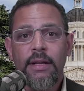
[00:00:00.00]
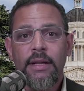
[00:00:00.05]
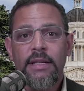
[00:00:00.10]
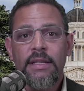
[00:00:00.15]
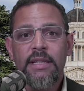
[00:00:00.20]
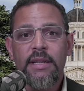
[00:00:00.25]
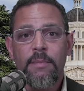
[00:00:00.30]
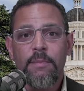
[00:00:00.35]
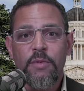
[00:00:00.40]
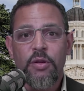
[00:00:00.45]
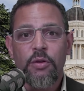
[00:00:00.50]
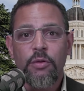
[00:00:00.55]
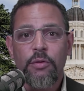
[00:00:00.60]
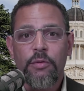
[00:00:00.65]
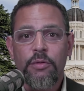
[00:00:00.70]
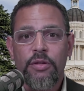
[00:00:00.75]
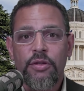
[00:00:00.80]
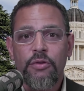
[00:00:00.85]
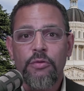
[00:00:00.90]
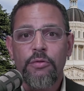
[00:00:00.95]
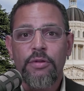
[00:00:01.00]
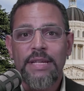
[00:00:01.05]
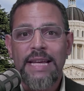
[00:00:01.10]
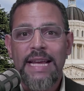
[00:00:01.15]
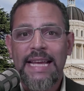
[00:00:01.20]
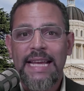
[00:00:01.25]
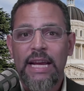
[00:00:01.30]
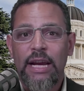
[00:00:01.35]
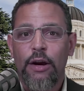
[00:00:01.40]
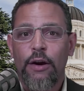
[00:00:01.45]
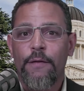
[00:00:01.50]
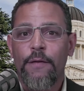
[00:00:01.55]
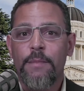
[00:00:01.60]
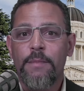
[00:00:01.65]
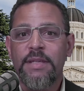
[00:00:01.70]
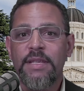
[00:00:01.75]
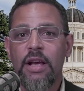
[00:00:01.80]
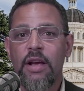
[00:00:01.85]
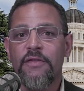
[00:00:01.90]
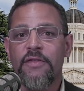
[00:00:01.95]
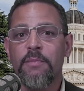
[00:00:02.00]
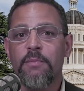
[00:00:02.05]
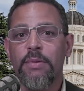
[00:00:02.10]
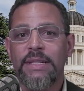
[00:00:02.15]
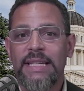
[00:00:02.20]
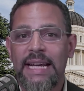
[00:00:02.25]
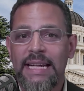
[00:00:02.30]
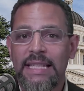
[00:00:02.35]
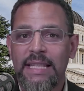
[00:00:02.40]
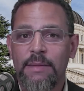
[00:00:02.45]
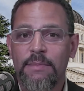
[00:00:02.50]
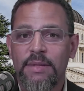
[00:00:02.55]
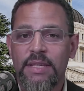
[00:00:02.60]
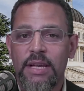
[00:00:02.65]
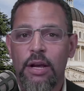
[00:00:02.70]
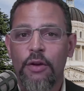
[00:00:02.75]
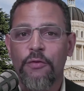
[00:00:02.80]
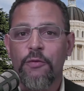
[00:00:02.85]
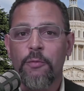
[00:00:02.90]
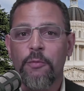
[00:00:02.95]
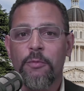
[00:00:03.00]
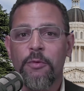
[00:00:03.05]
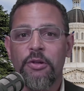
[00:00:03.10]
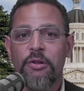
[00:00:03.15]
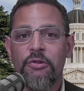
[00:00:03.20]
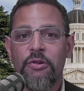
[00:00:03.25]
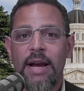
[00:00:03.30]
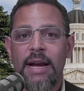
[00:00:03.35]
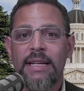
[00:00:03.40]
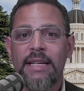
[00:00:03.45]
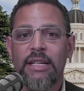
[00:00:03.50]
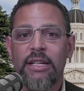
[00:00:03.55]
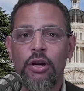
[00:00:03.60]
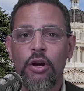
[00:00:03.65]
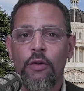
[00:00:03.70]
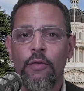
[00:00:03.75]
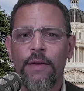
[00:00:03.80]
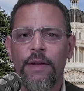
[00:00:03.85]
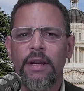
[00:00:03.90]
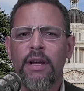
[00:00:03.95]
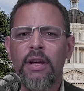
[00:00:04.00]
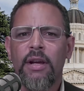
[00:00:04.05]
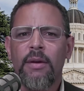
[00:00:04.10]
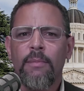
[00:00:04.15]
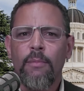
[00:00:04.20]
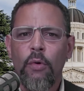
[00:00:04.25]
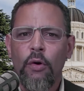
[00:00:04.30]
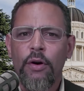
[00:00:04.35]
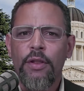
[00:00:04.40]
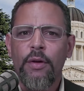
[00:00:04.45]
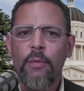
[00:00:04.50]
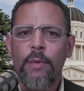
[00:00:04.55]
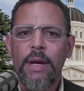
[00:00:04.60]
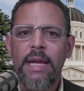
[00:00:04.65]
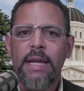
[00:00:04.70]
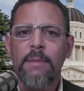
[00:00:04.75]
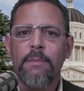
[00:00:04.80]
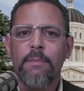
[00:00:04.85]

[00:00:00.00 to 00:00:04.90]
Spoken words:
to take care of themselves and protect themselves from contracting COVID more than we